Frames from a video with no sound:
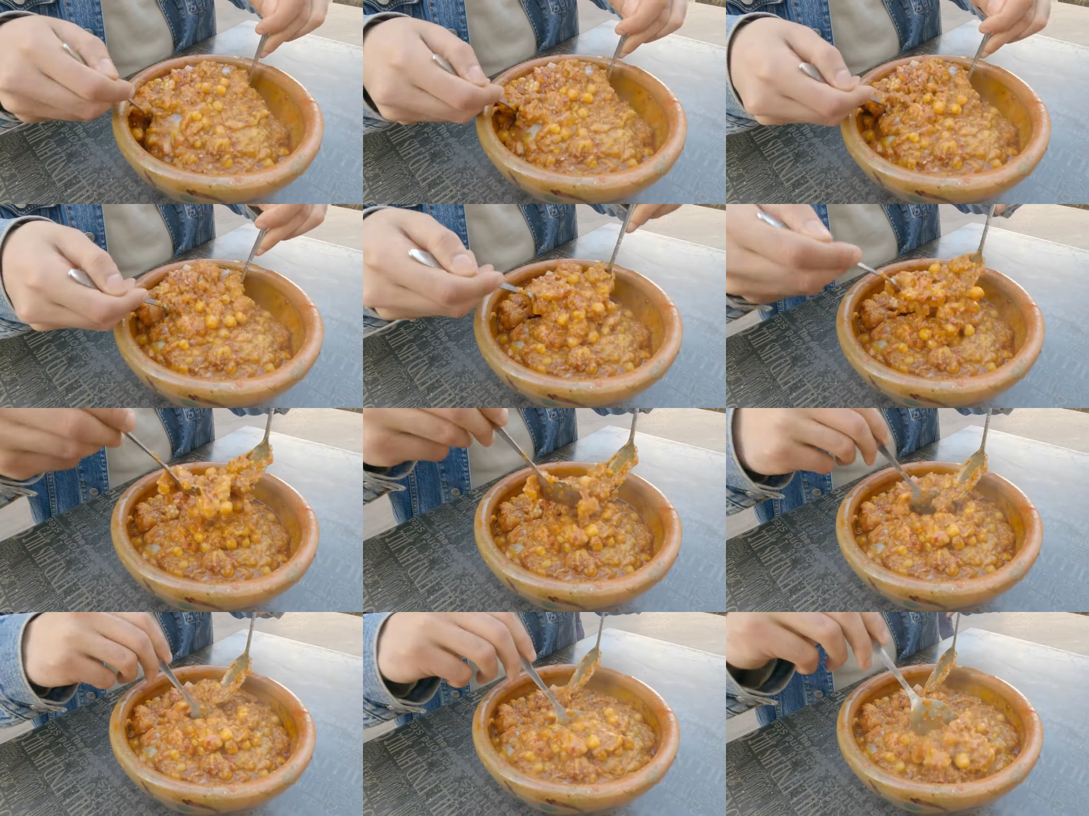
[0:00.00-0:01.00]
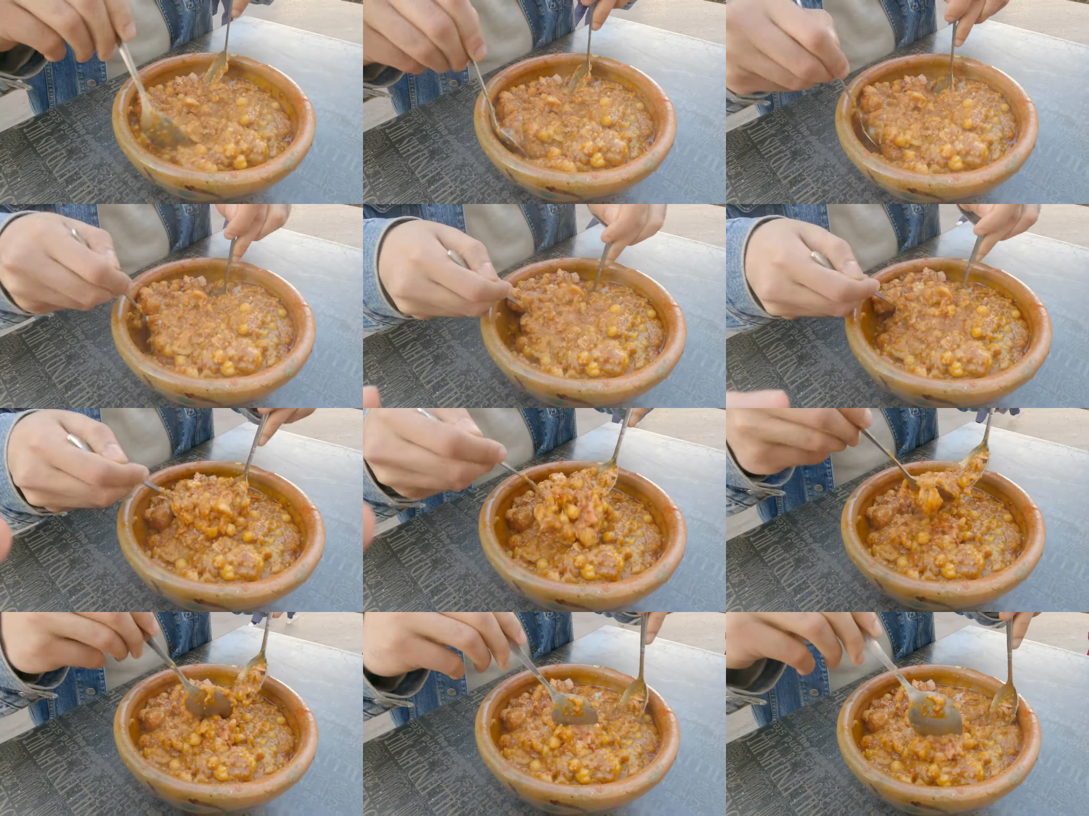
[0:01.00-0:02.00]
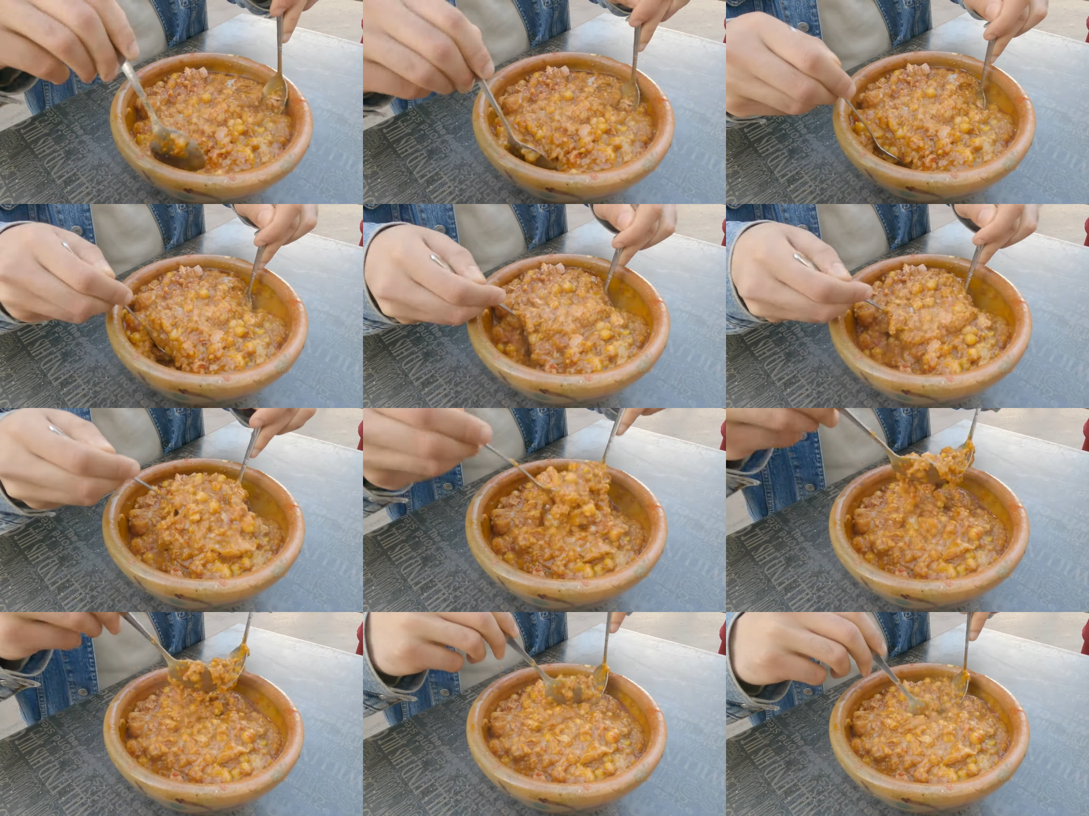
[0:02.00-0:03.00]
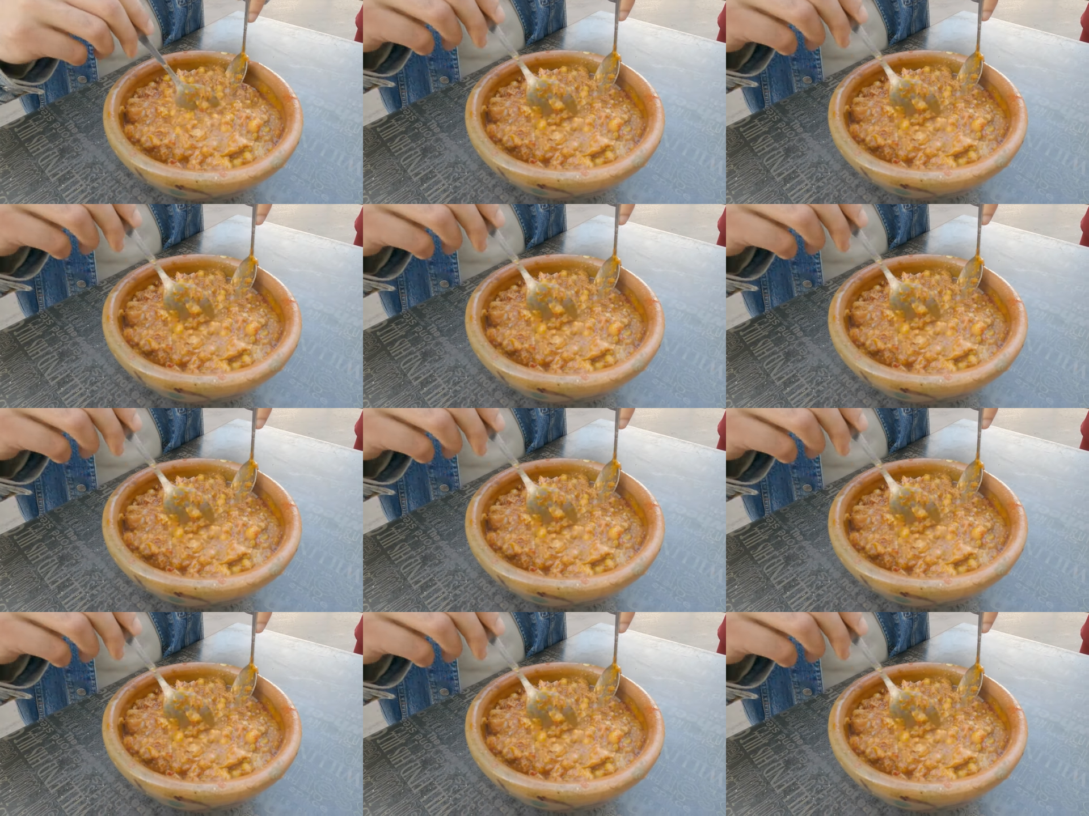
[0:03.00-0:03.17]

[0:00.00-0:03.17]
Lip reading: (no speaker visible)